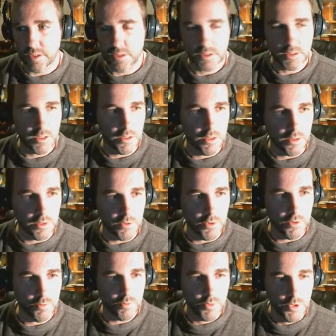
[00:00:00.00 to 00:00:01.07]
It's kind of cool.
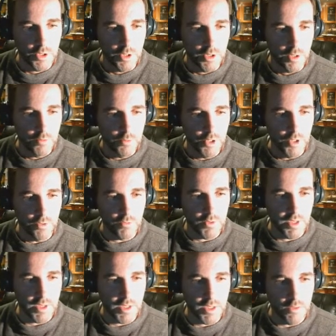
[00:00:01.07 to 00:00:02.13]
But
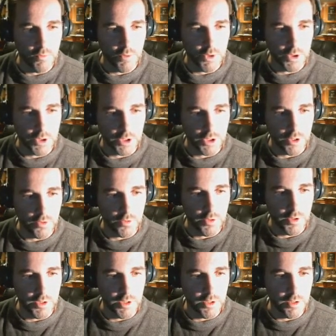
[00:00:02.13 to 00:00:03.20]
right now, we're just going to go
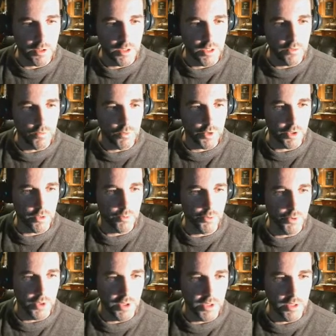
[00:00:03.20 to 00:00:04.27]
in here and we're going to
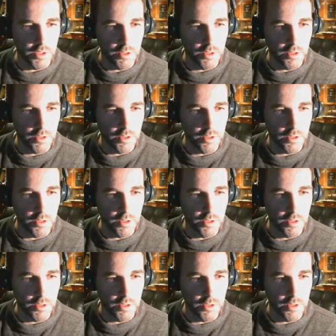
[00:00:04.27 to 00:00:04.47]
put in